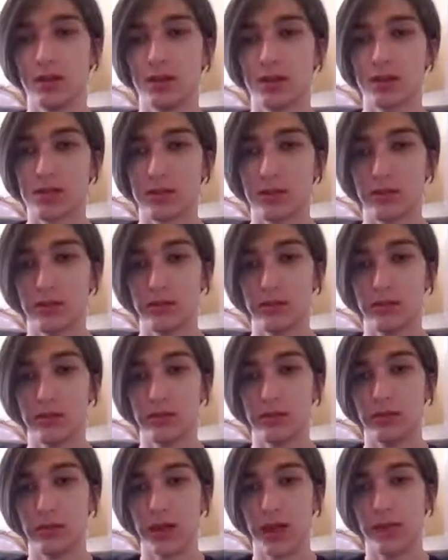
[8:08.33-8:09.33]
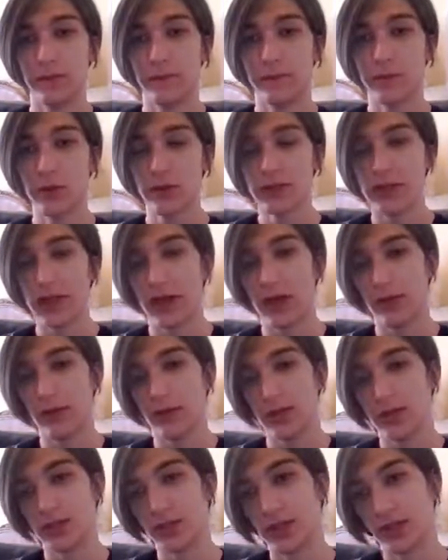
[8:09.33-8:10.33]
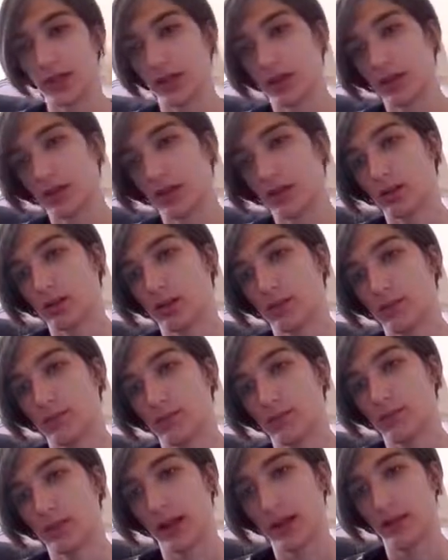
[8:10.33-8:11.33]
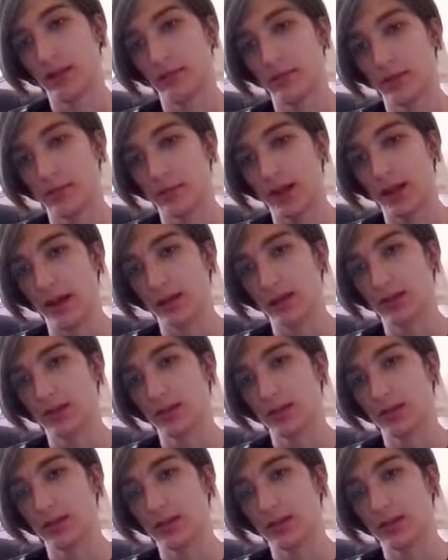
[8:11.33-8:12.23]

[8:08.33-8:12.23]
So I'm forced to Outrage there, but I don't really mind,